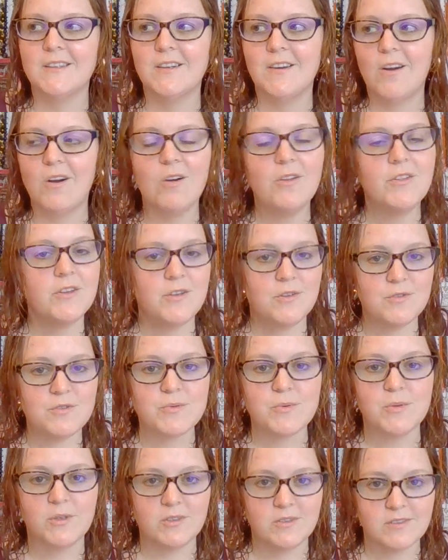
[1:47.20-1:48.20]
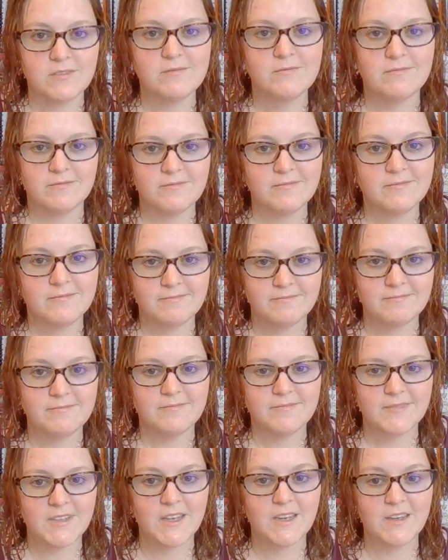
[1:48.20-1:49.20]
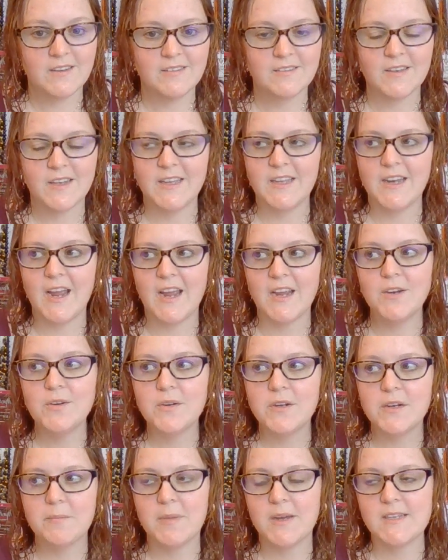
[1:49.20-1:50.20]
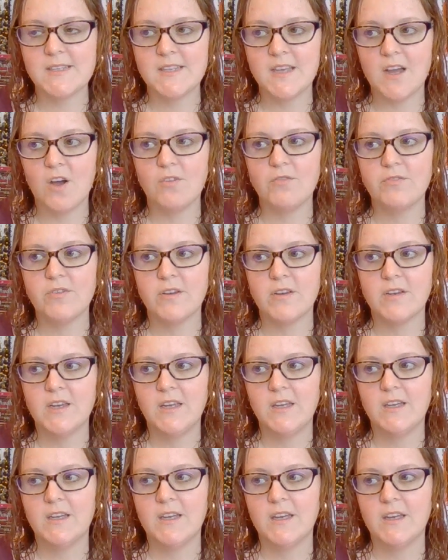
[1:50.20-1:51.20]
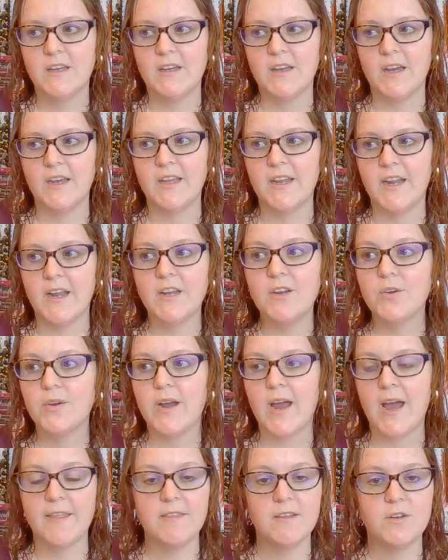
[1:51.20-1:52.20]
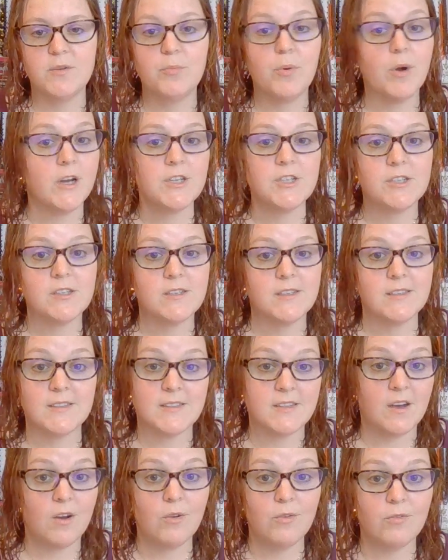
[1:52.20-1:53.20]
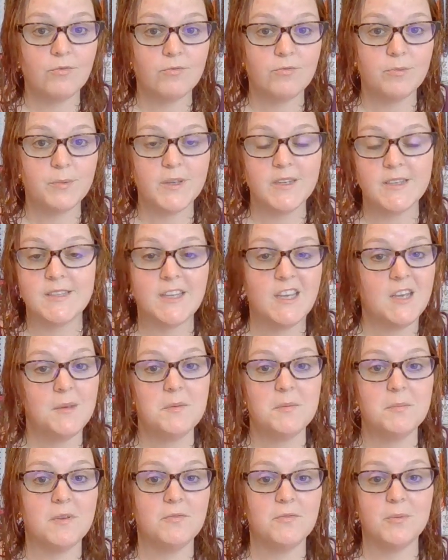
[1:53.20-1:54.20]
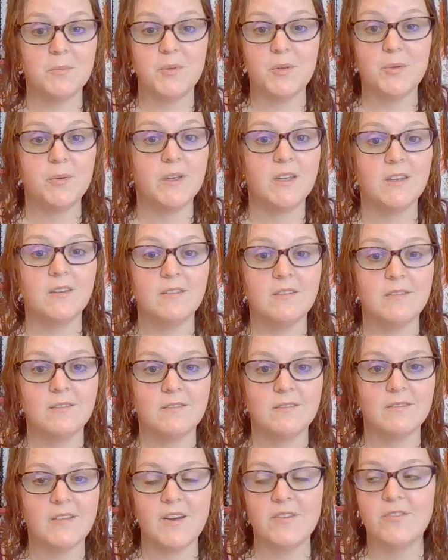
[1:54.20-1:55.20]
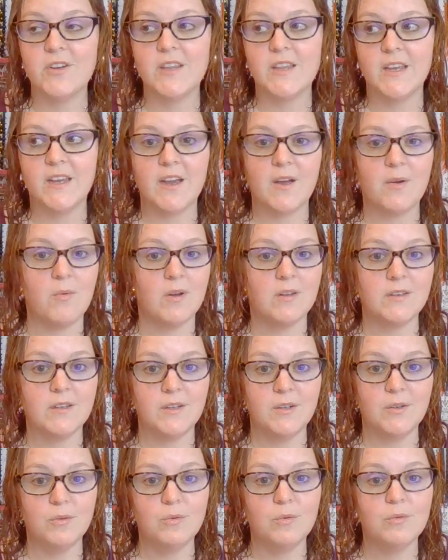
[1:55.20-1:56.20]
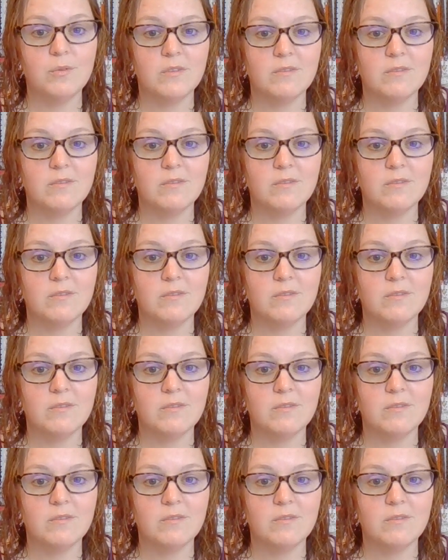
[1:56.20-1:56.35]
All the usual. Yeah, I get angry at myself. I get angry at the depression itself because it keeps me from doing everything I want to do.